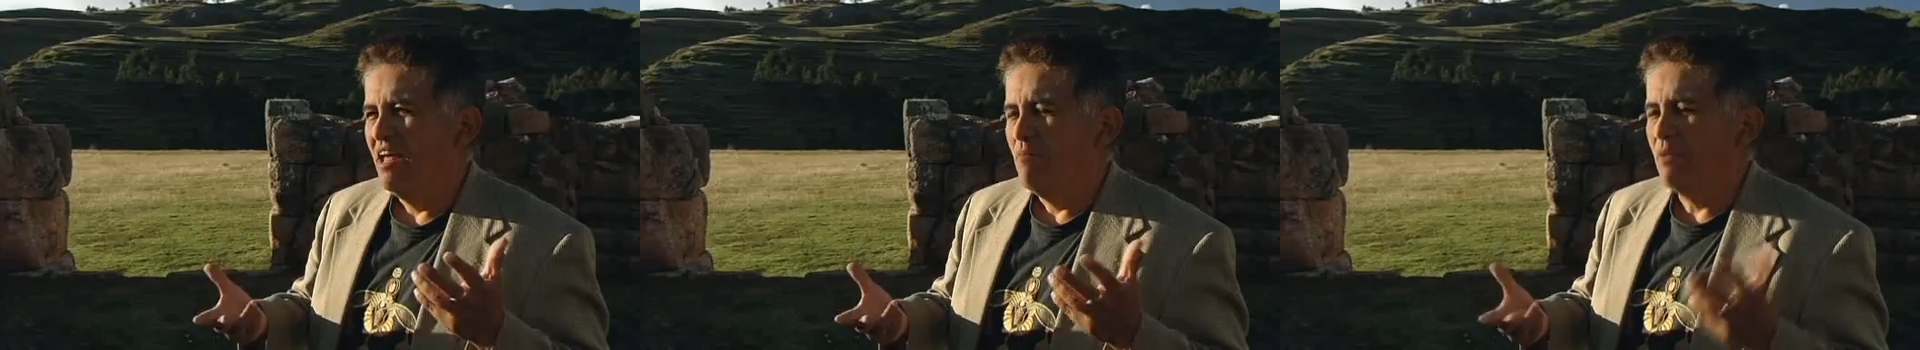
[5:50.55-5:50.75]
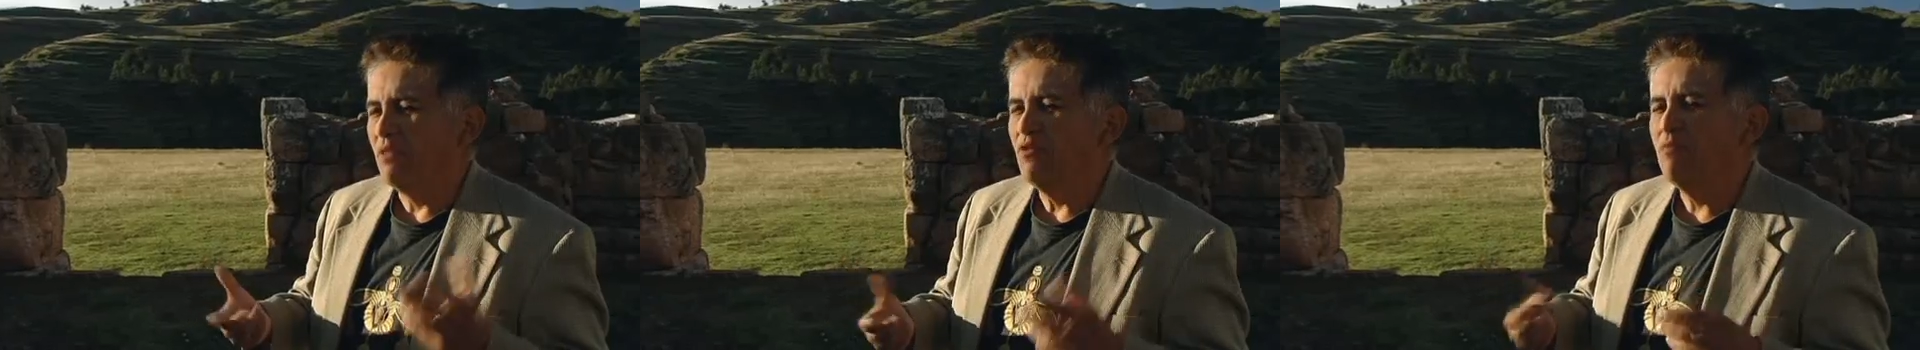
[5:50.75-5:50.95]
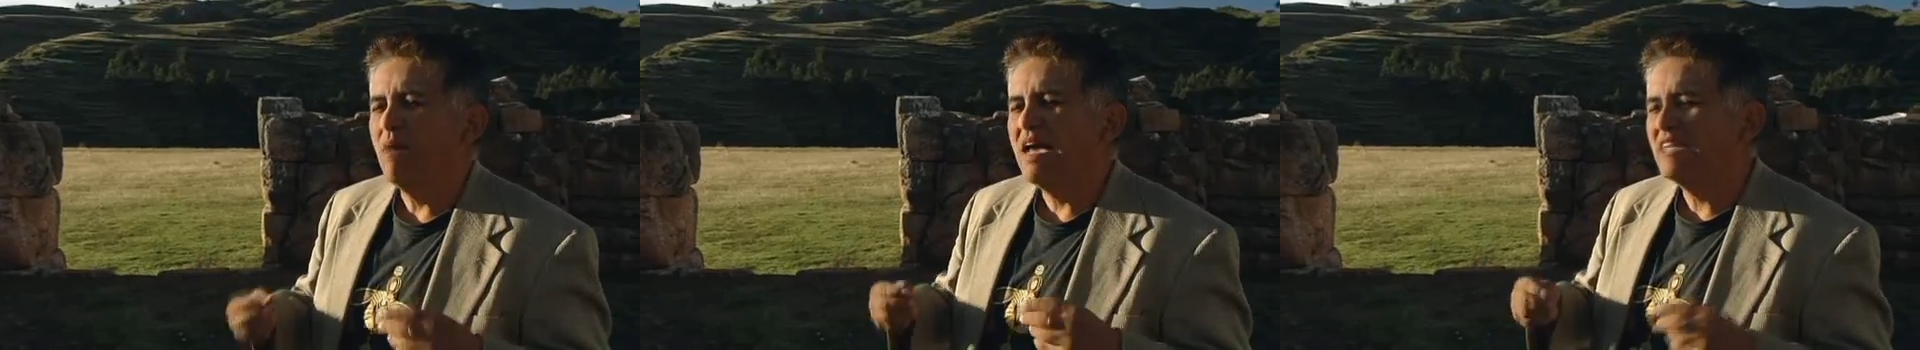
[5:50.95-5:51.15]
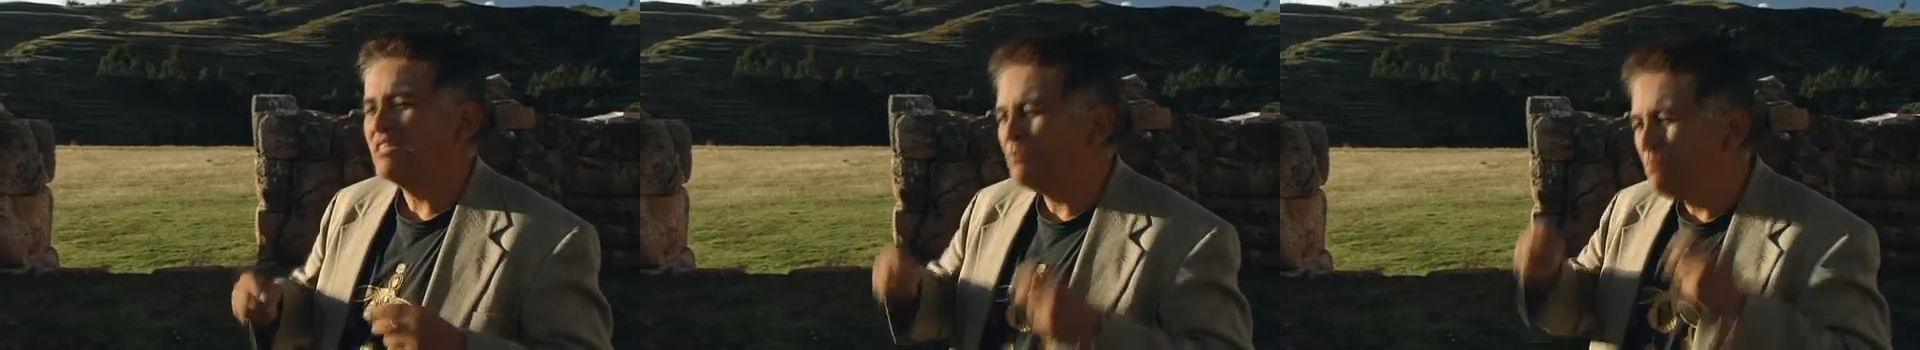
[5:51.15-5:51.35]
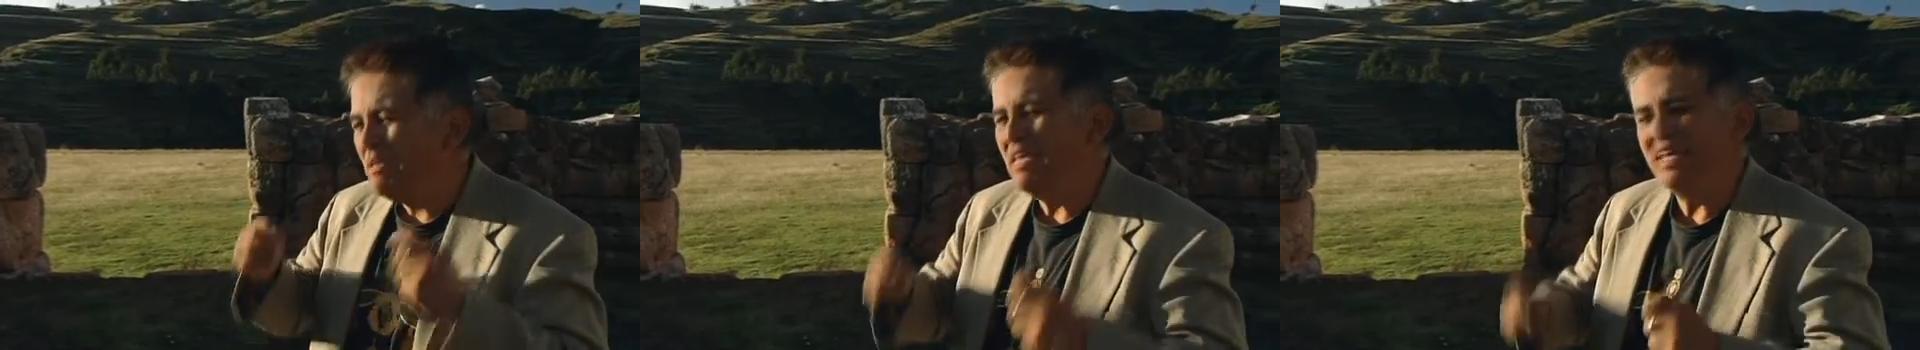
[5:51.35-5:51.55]
But you
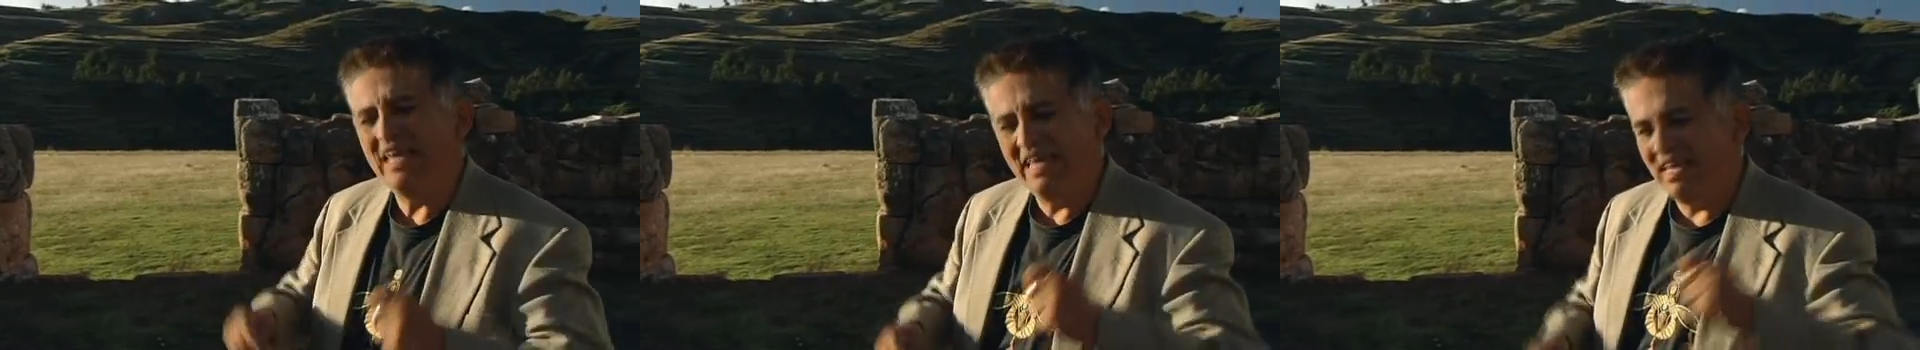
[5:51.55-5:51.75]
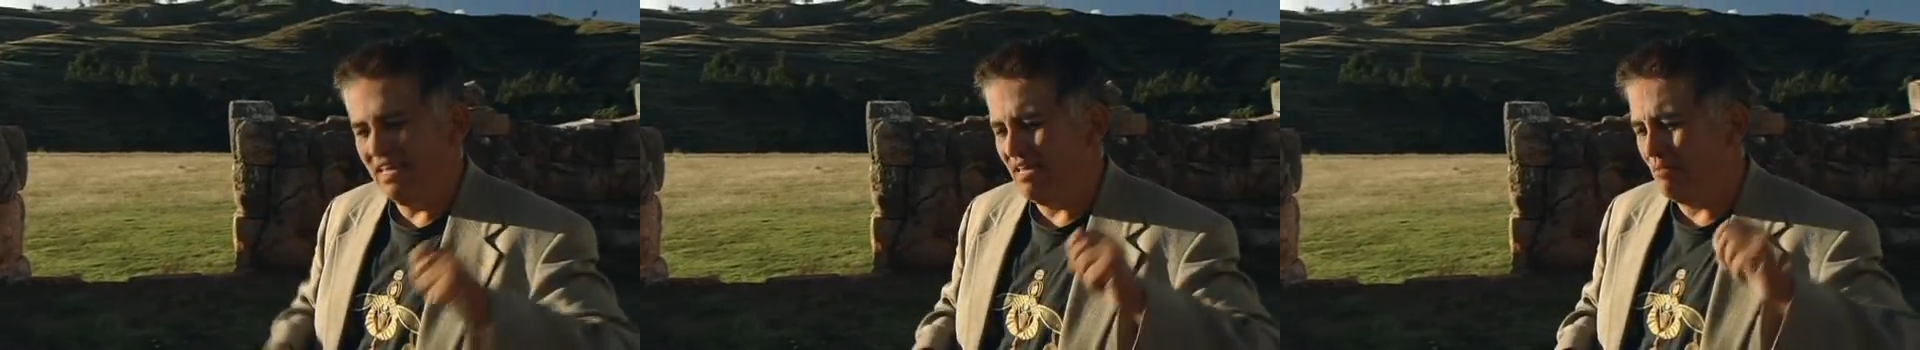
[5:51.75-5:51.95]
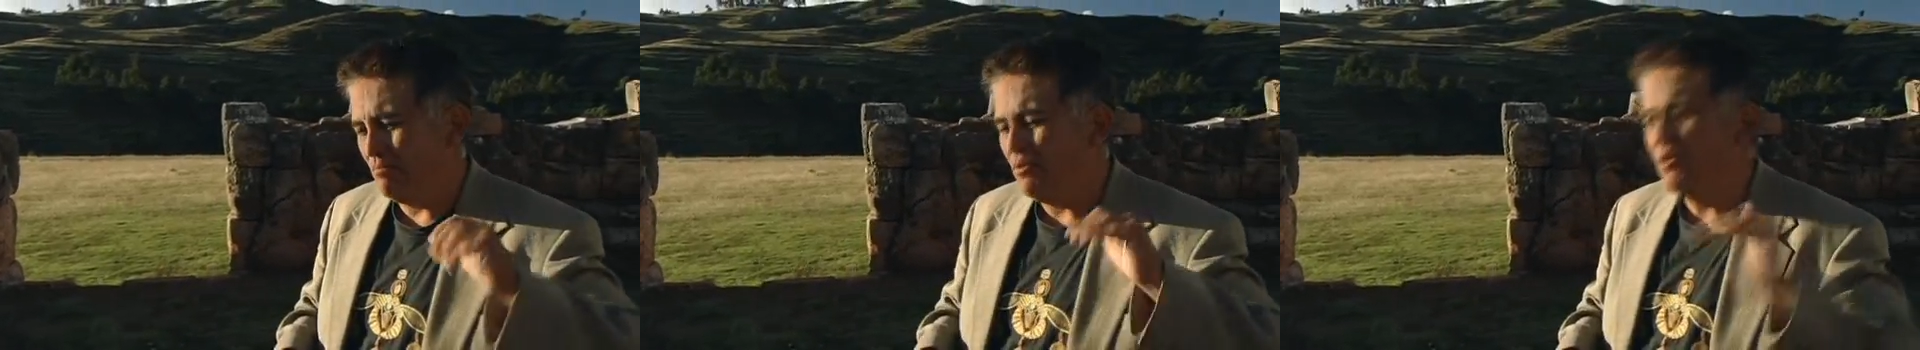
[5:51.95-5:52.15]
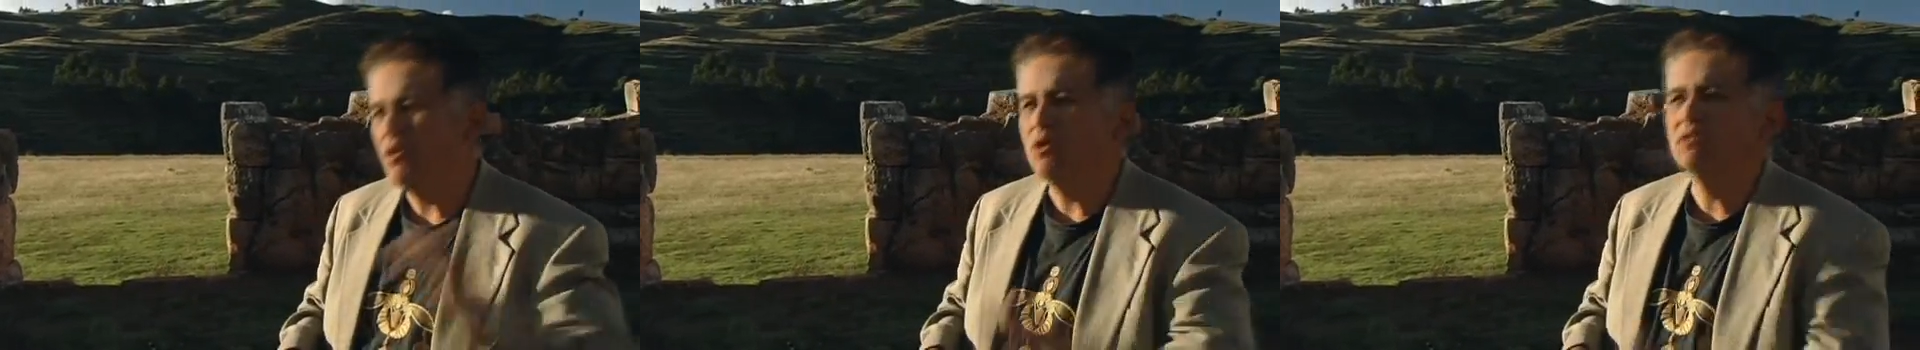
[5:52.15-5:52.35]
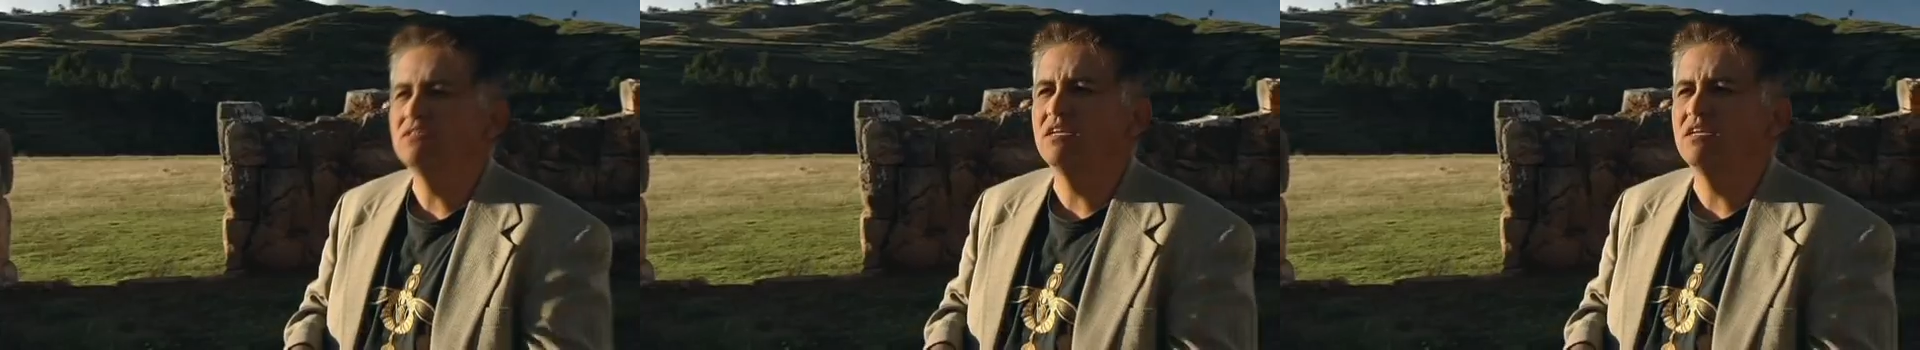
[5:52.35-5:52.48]
must be beyond